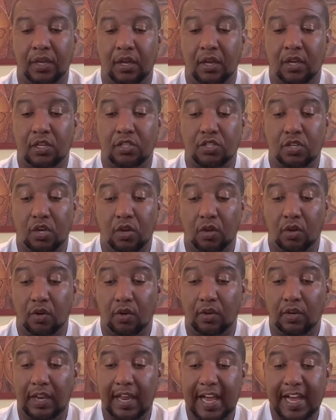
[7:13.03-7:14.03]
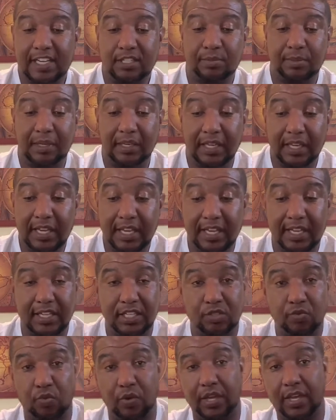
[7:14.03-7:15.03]
So last but
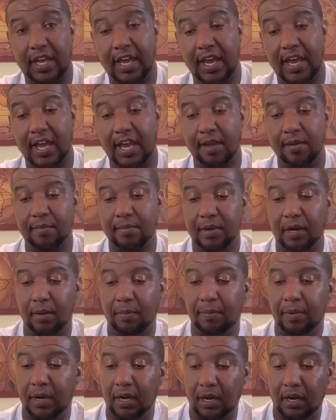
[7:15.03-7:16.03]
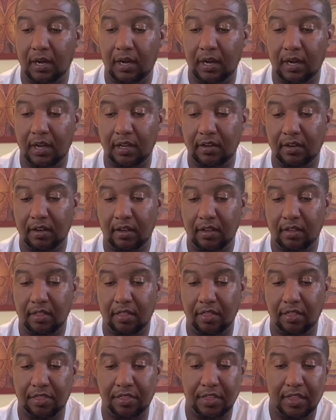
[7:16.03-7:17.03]
least, we came upon
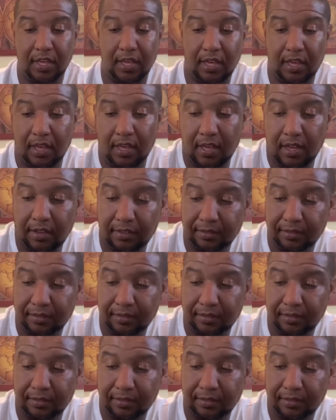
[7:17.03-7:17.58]
the